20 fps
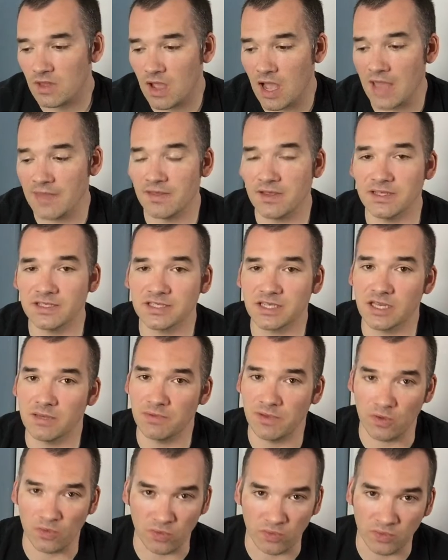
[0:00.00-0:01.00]
I think it's going to
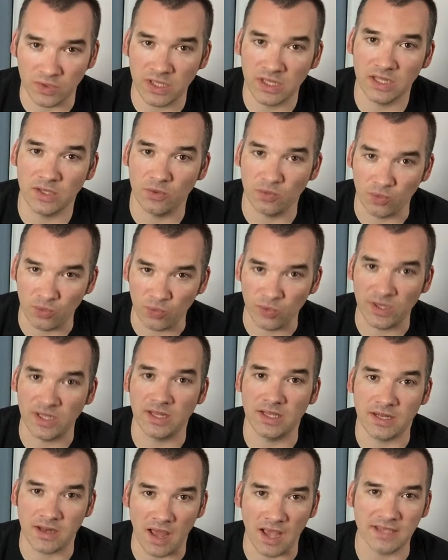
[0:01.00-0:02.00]
be a really,
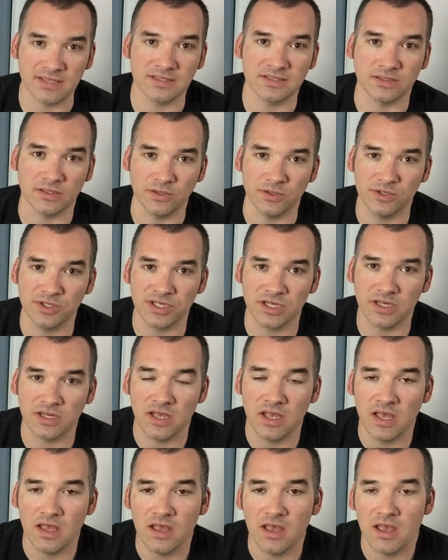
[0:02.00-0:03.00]
really nice solution.
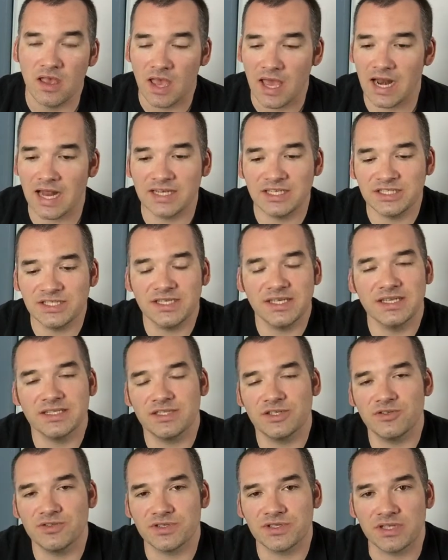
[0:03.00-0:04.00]
And I just think it's
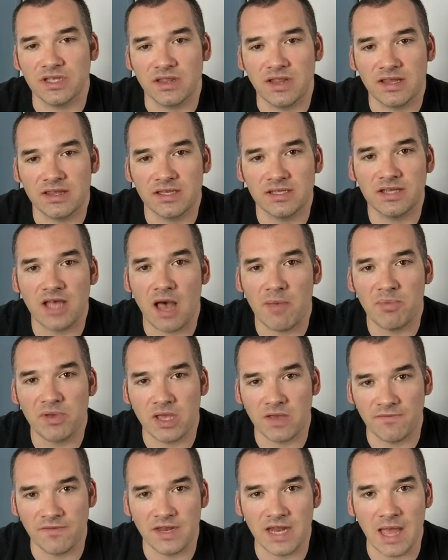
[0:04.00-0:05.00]
interesting that the topic
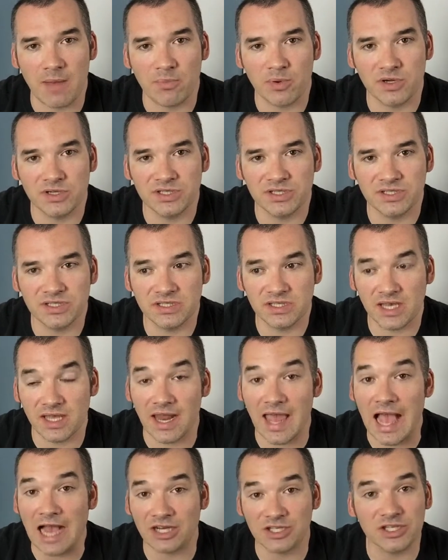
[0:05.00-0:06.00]
of in-app purchases can
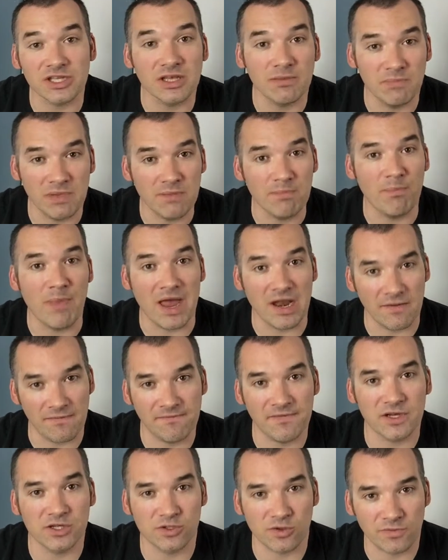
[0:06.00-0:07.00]
actually be
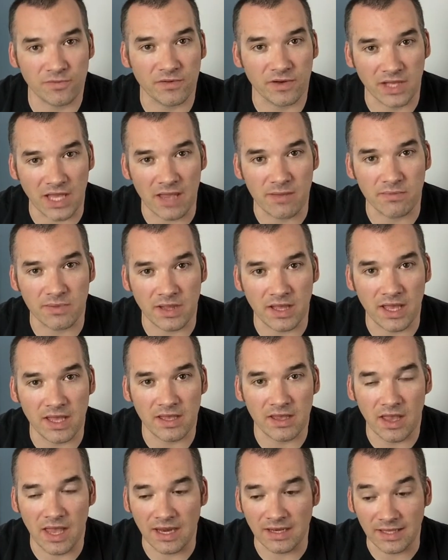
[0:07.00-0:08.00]
beneficial for
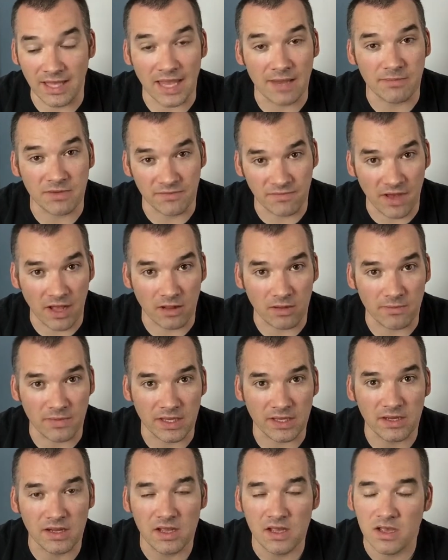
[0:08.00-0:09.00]
gameplay and game
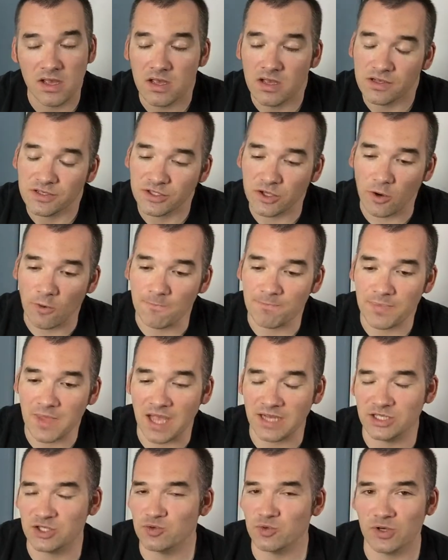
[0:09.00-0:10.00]
development. So
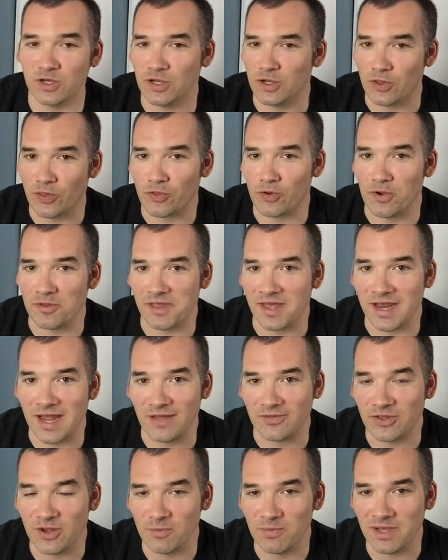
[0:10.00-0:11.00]
I just wanted to throw that
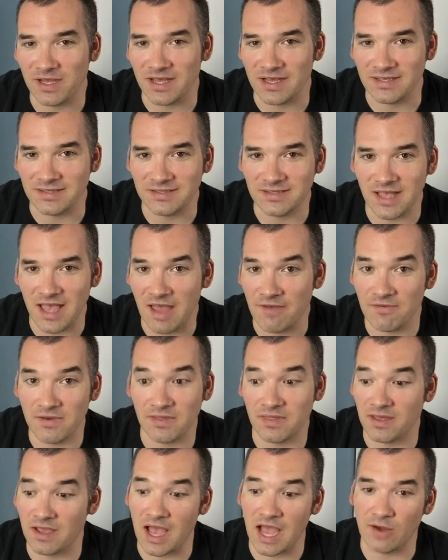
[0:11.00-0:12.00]
out there because
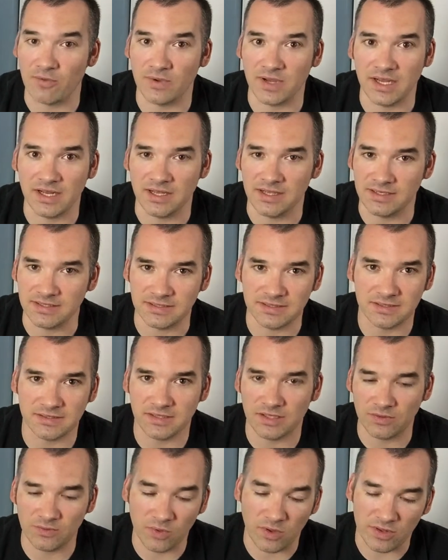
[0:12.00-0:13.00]
everything I read
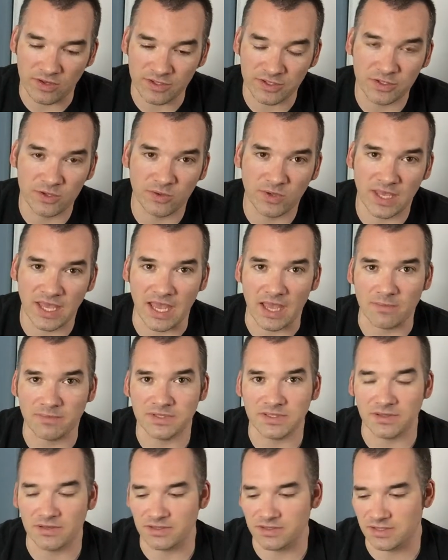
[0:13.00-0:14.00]
there's 2
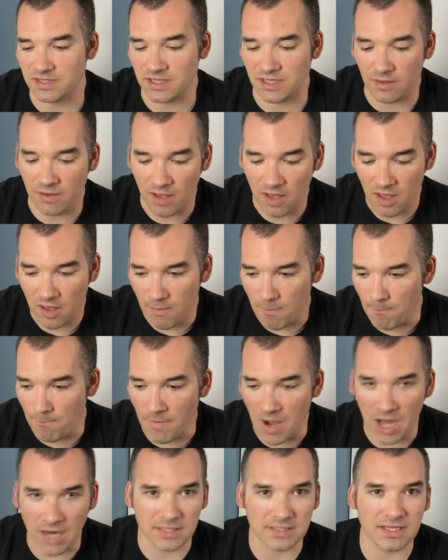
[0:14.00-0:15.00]
camps. There's the
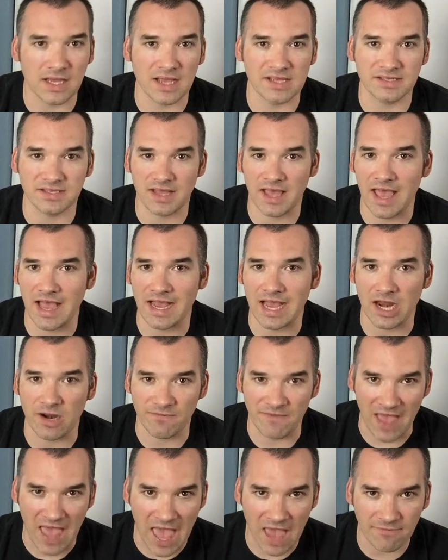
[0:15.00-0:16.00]
monetize the heck out
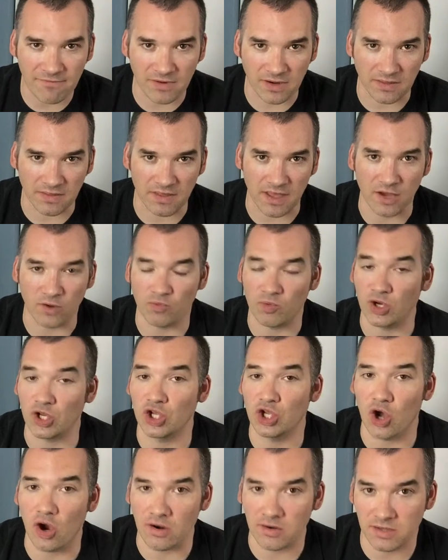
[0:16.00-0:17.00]
of everything,
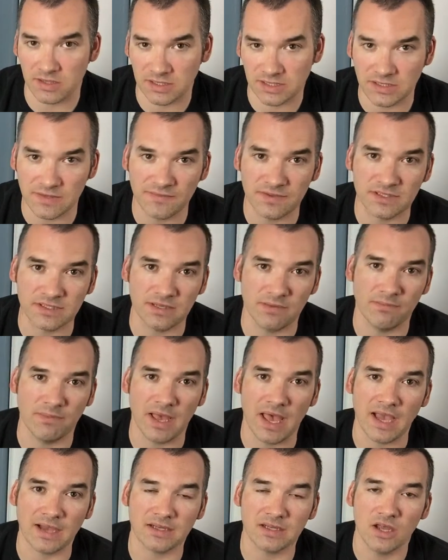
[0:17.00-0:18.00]
regardless of its
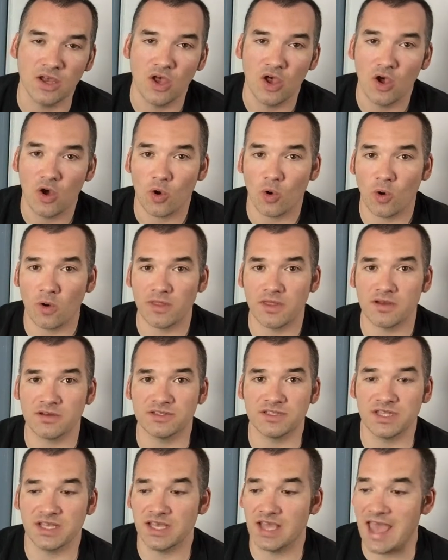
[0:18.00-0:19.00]
impact, or
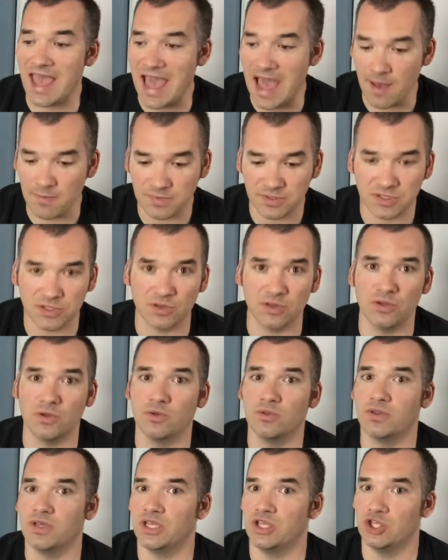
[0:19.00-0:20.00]
there's the
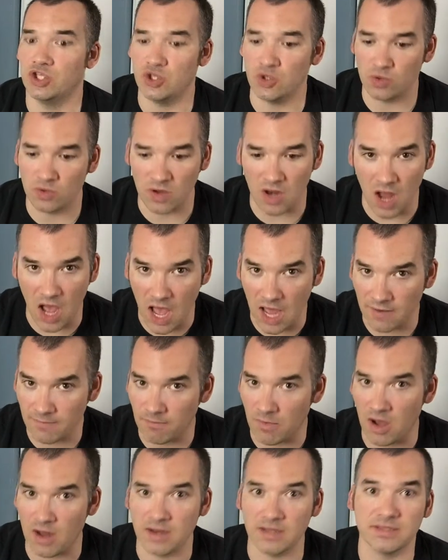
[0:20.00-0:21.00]
absolutely do not
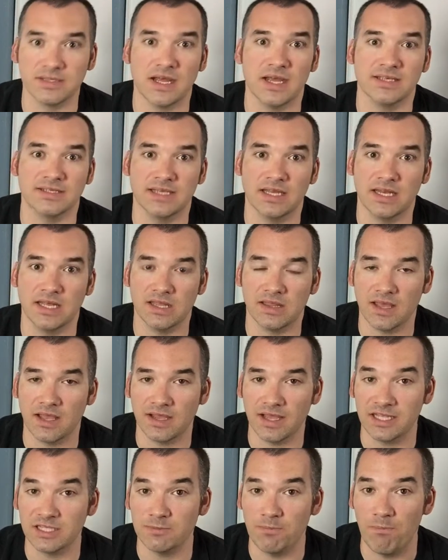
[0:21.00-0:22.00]
monetize
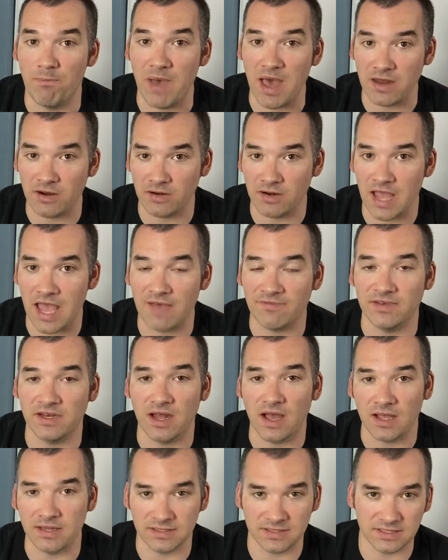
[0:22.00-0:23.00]
anything. It's better to have an
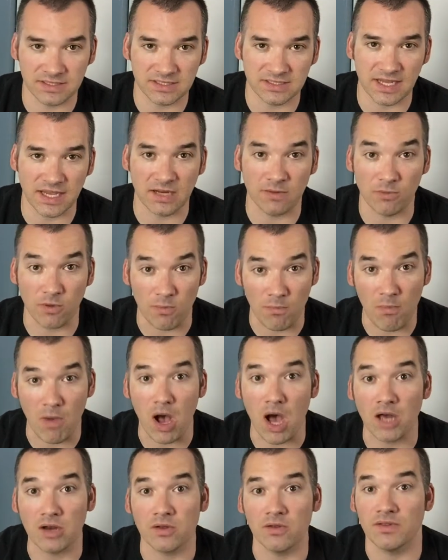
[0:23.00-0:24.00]
unsustainable
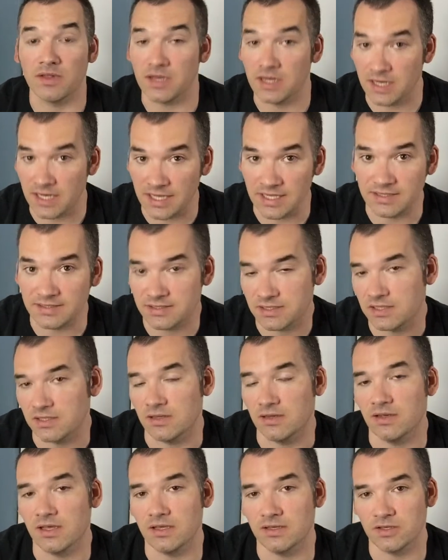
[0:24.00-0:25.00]
model than it is
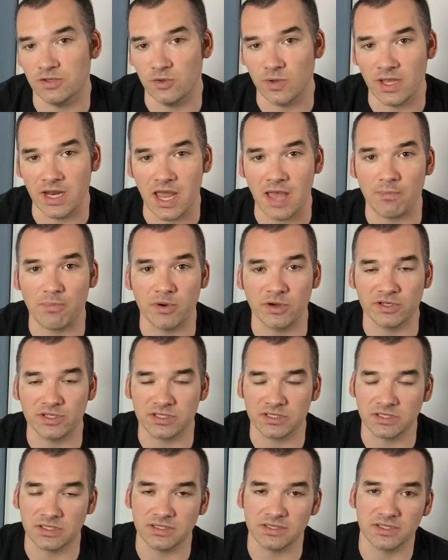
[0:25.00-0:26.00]
to do in-app
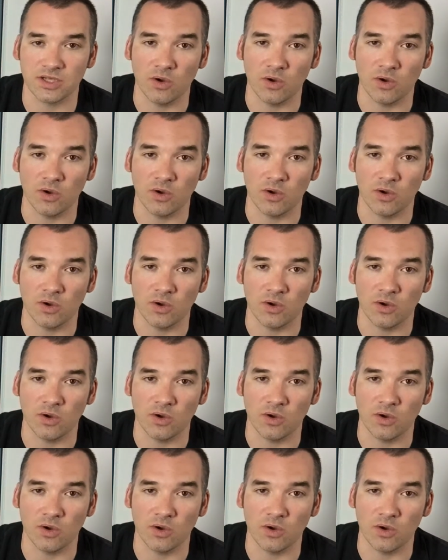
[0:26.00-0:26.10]
purchases.